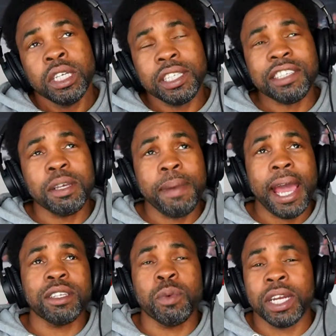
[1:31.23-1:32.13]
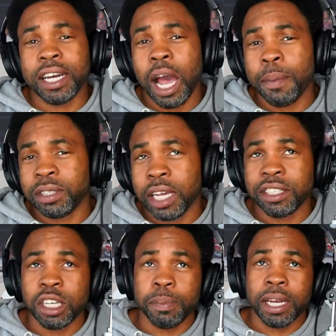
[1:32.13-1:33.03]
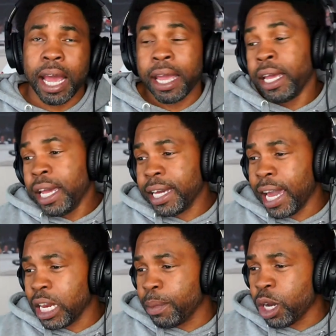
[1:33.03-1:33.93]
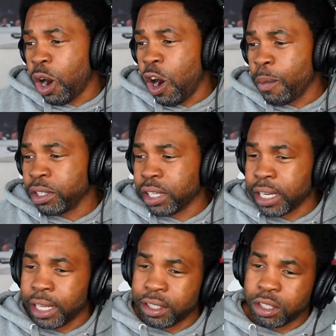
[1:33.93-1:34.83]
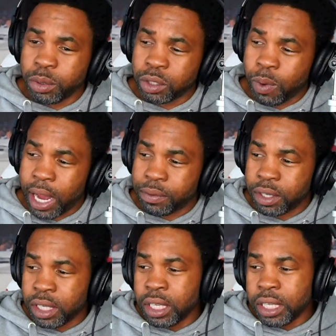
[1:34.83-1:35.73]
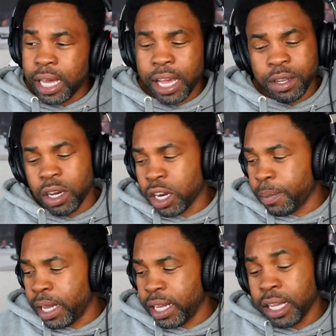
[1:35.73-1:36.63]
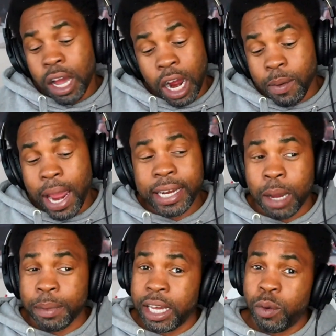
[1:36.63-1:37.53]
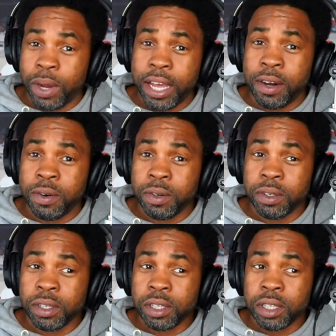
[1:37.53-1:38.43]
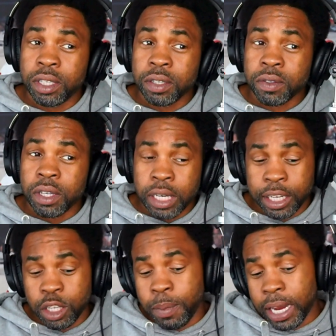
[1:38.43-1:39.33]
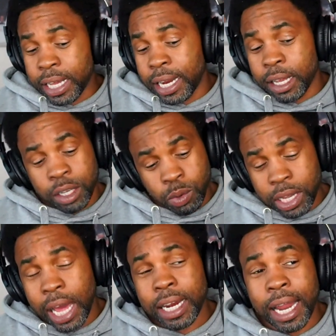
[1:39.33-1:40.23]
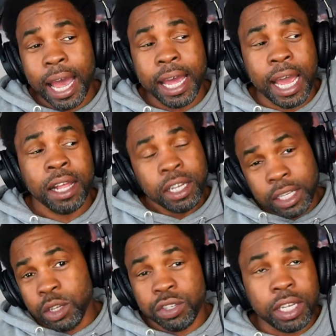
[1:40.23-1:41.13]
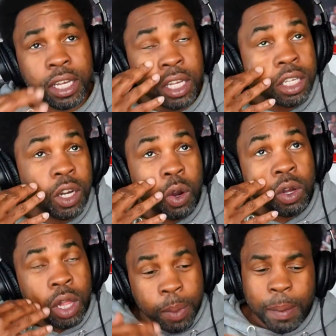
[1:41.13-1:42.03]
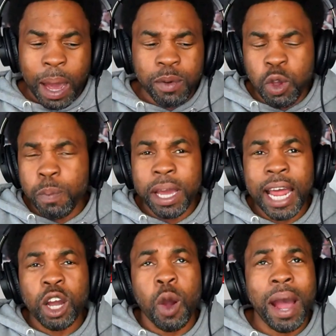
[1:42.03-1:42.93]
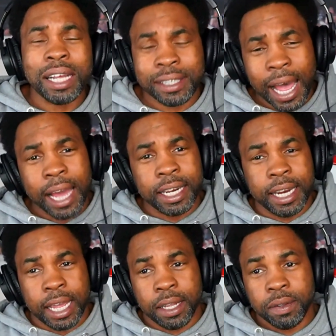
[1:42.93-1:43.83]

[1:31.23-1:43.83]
Just imagine what the conversation would be like. He can't even go home and say nothing to his wife. Yeah, you know what I mean? All right, now I'm gonna get Will. Nigga, you better get out. You get out of line now. You see, you know, baby, I, you better not go outside today.